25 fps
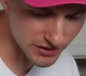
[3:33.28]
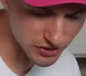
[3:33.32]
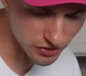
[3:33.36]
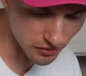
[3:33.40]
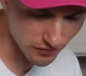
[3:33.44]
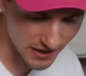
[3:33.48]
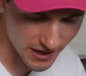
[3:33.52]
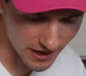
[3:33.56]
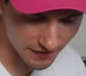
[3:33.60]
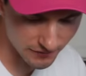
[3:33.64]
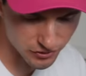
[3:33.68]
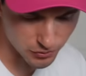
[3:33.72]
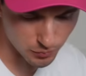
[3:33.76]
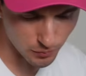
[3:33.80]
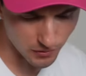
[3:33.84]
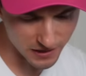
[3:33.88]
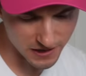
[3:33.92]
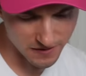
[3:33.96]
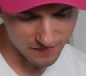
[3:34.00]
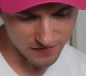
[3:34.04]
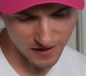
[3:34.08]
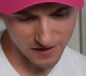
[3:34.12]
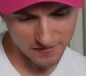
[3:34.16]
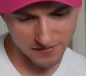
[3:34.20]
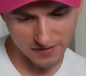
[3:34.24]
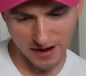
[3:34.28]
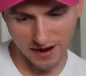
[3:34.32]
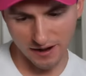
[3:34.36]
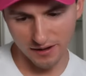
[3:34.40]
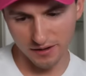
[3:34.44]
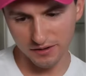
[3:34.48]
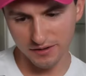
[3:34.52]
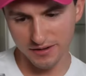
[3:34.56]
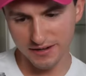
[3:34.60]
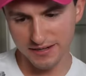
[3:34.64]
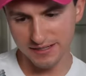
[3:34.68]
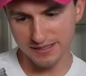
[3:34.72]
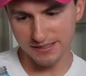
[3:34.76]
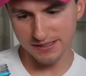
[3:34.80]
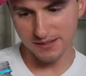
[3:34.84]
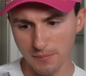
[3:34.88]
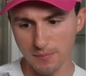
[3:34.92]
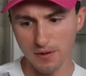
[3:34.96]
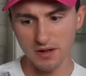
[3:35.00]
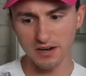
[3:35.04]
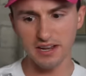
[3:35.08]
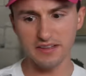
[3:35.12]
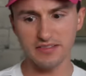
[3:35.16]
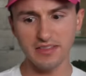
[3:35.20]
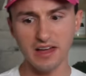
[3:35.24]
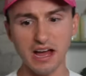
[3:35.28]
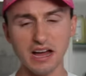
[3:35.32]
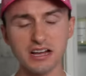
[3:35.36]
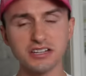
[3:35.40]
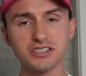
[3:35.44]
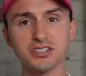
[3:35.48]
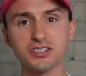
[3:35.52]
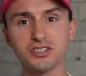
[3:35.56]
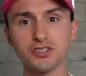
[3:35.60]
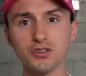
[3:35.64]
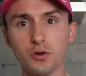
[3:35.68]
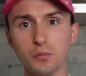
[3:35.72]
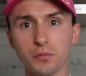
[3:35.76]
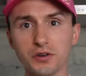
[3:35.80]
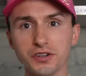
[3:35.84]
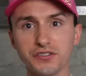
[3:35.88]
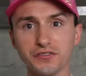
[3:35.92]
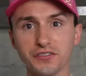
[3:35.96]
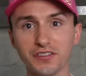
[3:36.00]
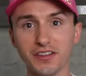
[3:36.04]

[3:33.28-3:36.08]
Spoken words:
these only have 25 calories? I'm not kidding, that had so much